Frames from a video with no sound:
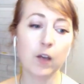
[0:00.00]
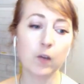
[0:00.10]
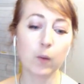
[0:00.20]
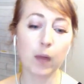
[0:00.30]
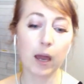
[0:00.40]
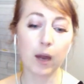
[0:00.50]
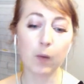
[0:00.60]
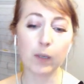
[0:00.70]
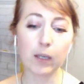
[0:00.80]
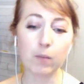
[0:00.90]
so that
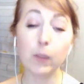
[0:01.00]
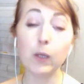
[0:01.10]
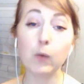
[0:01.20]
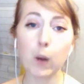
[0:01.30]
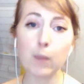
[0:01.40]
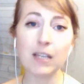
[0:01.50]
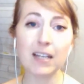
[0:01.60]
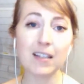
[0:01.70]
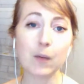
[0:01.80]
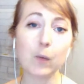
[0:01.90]
we can build
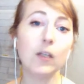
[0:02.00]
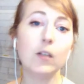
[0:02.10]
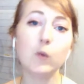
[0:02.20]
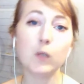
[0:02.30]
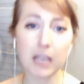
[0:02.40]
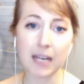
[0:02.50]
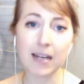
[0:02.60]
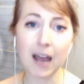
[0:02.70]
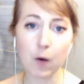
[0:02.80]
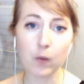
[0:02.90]
websites that really do stand
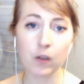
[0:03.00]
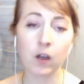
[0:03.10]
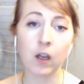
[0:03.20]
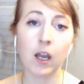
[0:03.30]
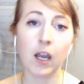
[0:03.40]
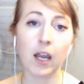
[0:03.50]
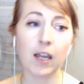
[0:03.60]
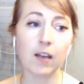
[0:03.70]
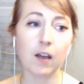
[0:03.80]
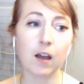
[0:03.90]
out and